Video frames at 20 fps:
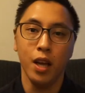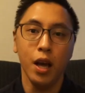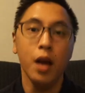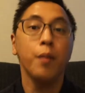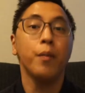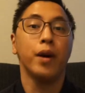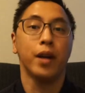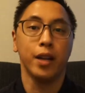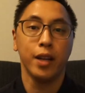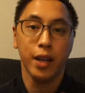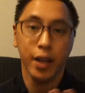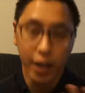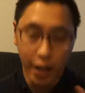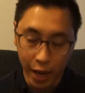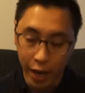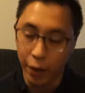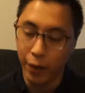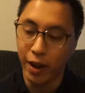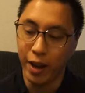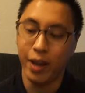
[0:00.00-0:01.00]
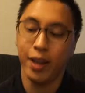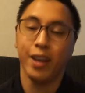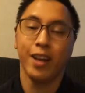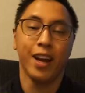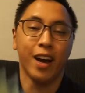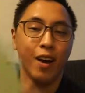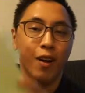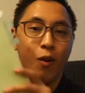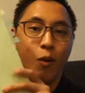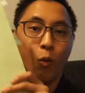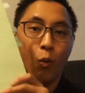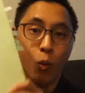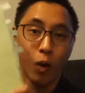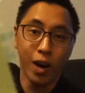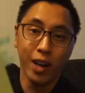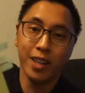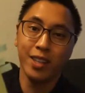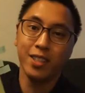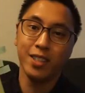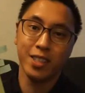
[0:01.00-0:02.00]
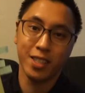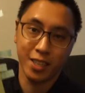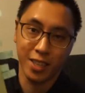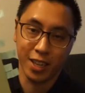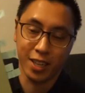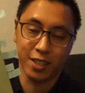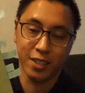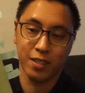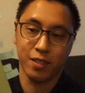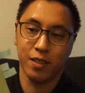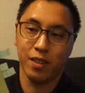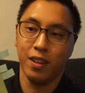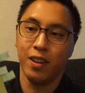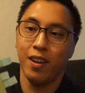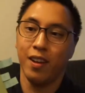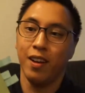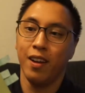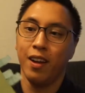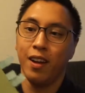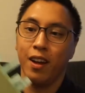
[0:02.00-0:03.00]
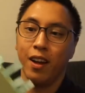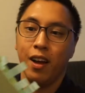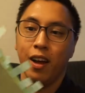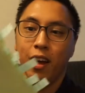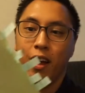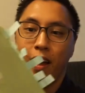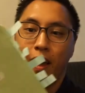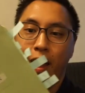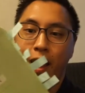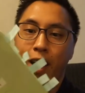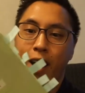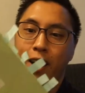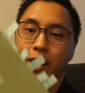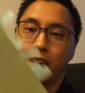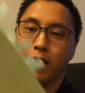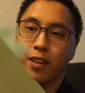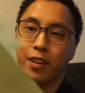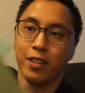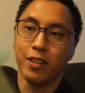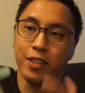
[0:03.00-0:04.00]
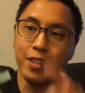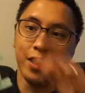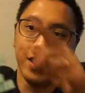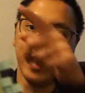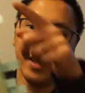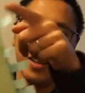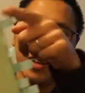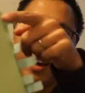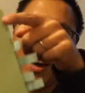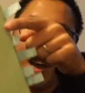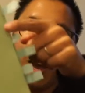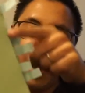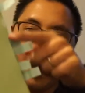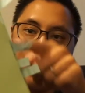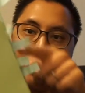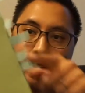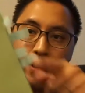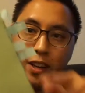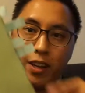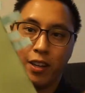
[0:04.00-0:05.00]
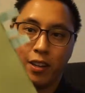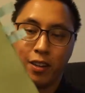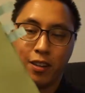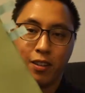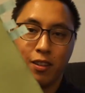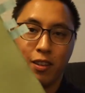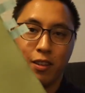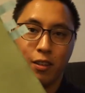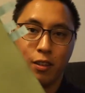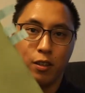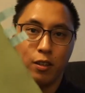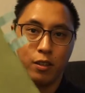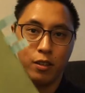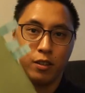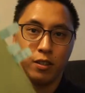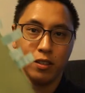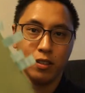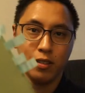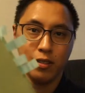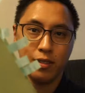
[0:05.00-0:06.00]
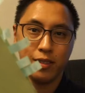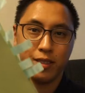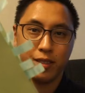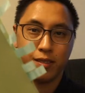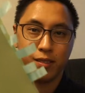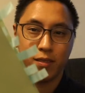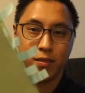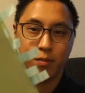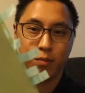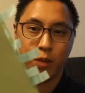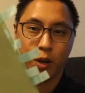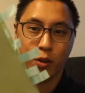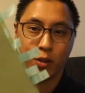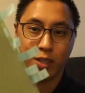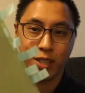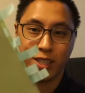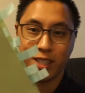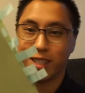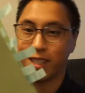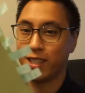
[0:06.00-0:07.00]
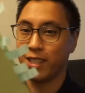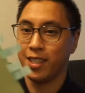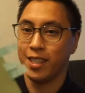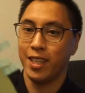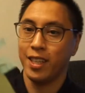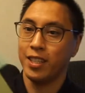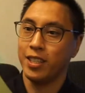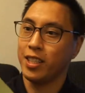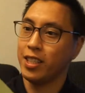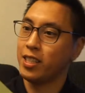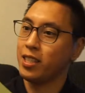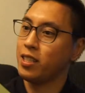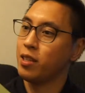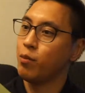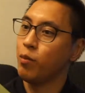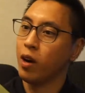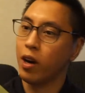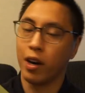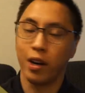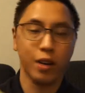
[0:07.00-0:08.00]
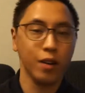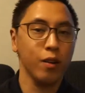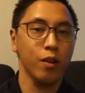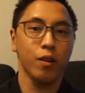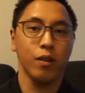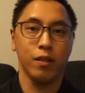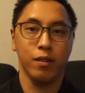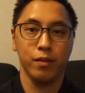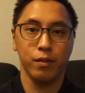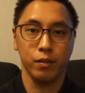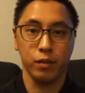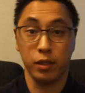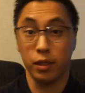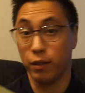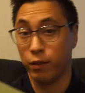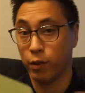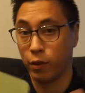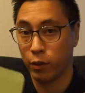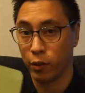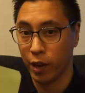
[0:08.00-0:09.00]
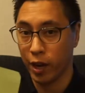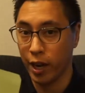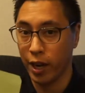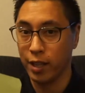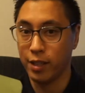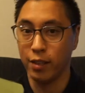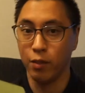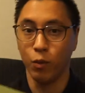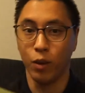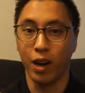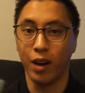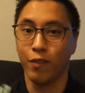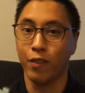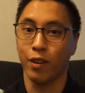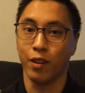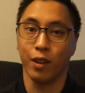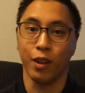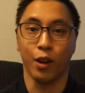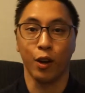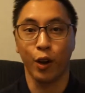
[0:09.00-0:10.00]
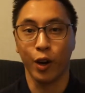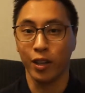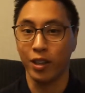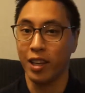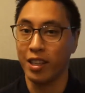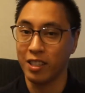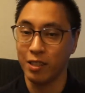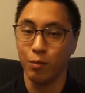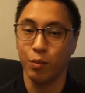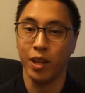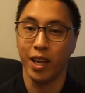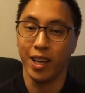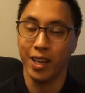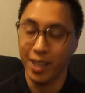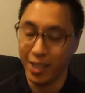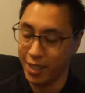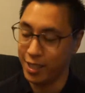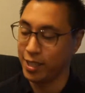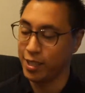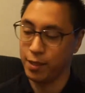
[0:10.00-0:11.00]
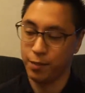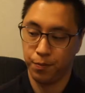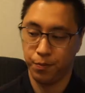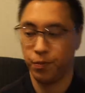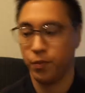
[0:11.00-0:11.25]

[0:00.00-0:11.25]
But anyway, yeah, 1 to 6. And you can see I have here little post-its just to mark different grades and whatever the current lesson plan is.